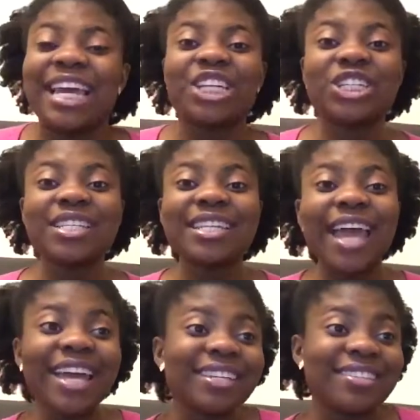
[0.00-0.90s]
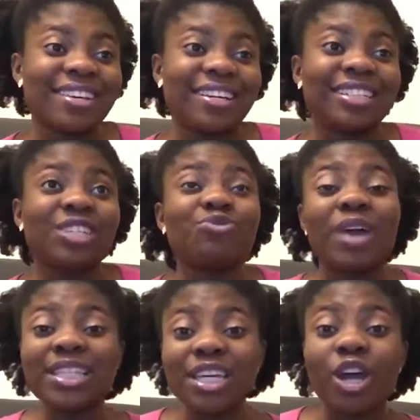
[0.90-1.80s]
Like, she's an editor, she's
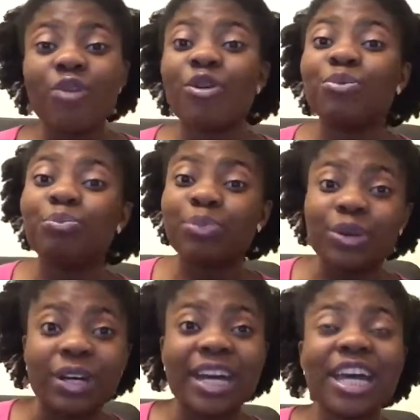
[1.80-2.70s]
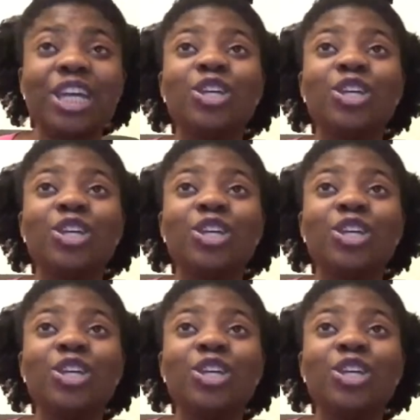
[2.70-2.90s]
writing her own book,